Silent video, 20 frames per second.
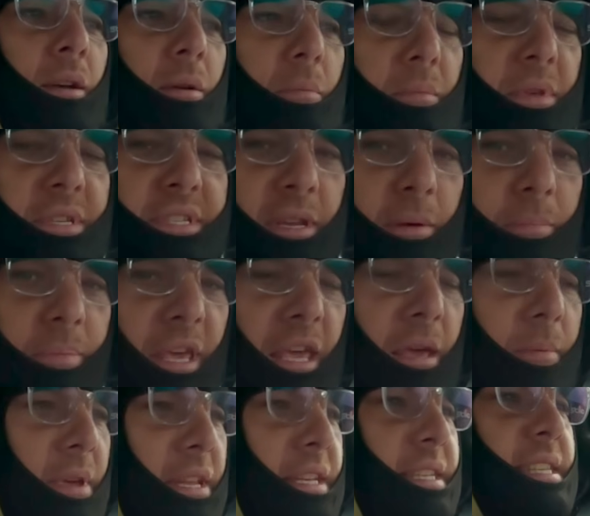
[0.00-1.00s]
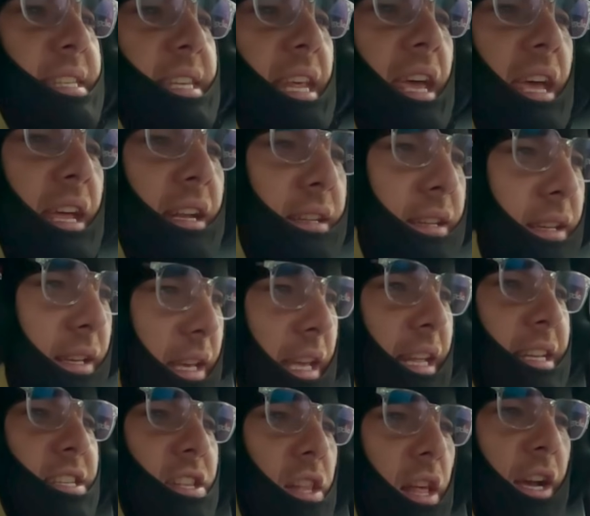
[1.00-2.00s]
Mr. Bierman said
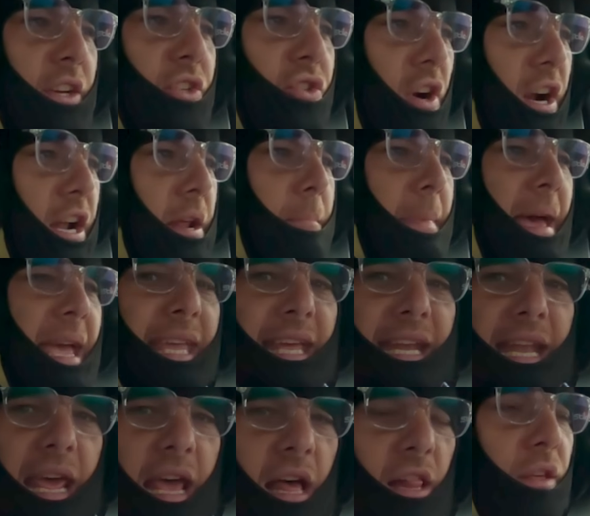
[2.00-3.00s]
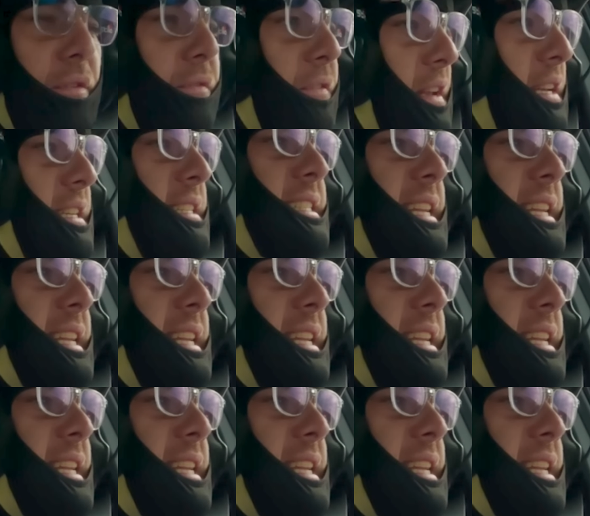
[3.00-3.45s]
it's like trying to make an elephant